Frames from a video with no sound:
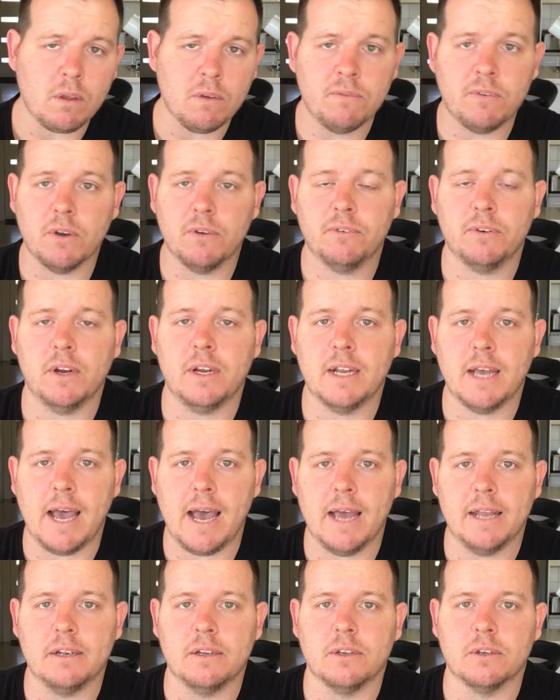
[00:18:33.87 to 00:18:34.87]
Feel free to
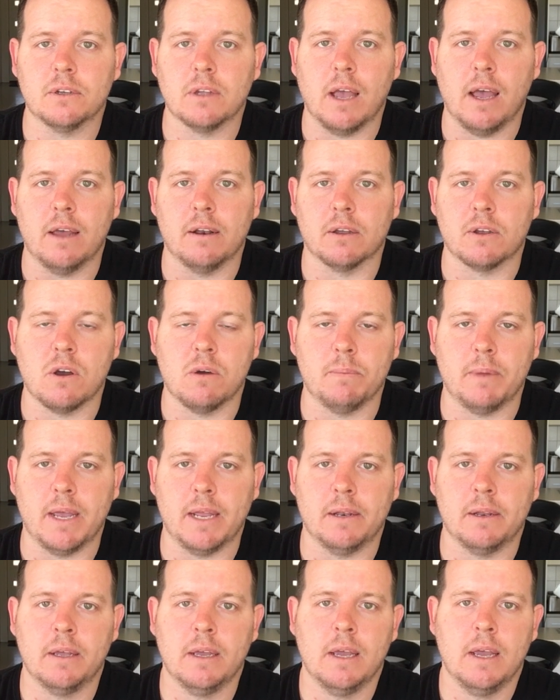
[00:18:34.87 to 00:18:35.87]
add a
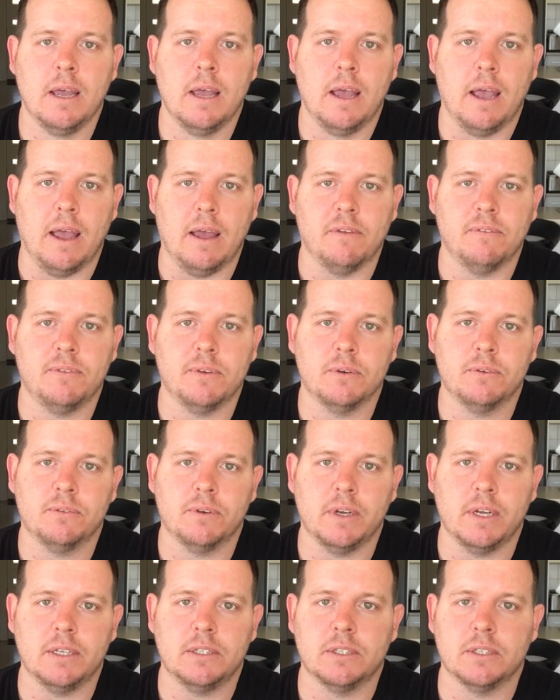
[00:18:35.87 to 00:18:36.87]
comment, and feel
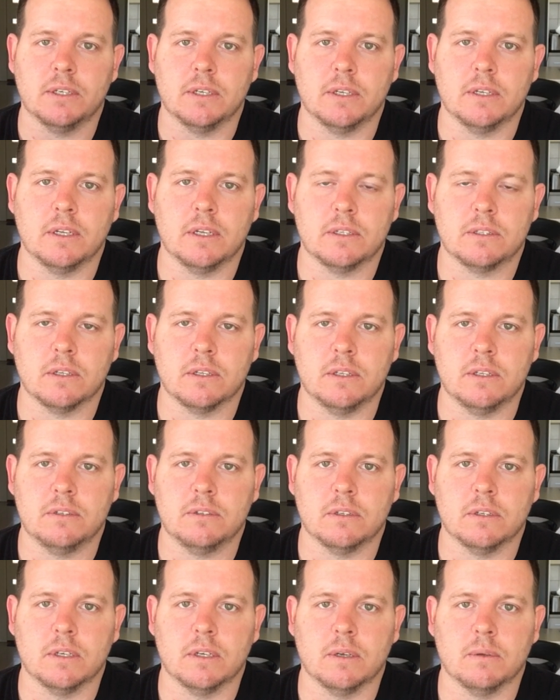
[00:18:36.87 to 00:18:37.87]
free to
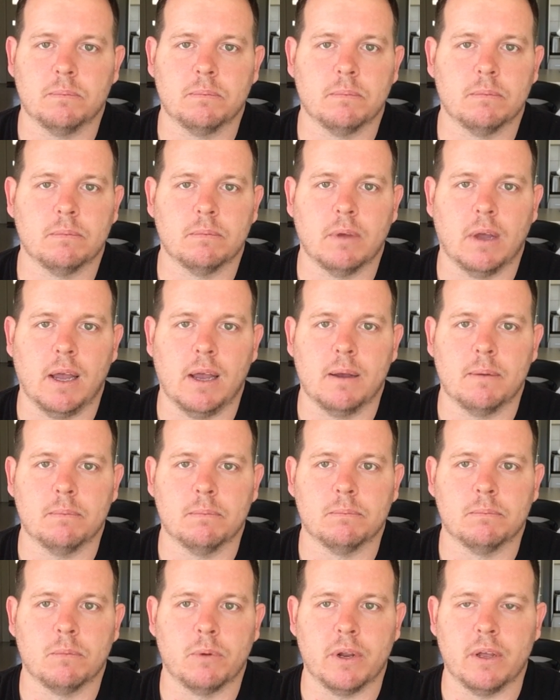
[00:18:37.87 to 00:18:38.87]
list
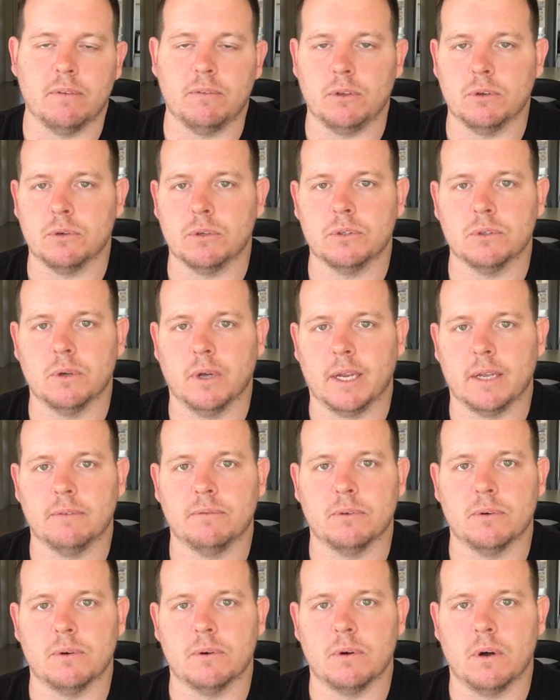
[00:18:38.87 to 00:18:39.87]
whatever you're doing
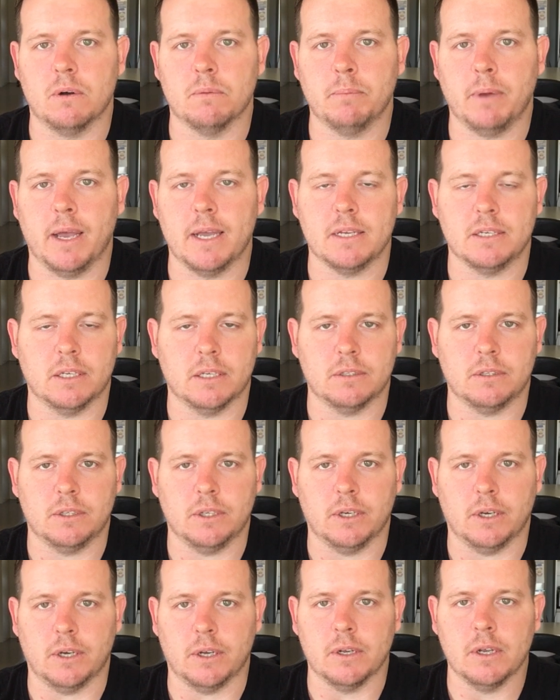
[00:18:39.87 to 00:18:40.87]
for on-page
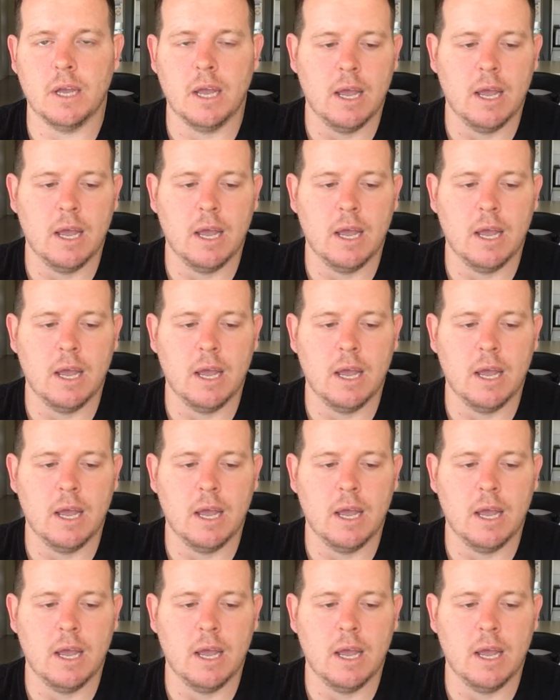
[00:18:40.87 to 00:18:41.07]
SEO.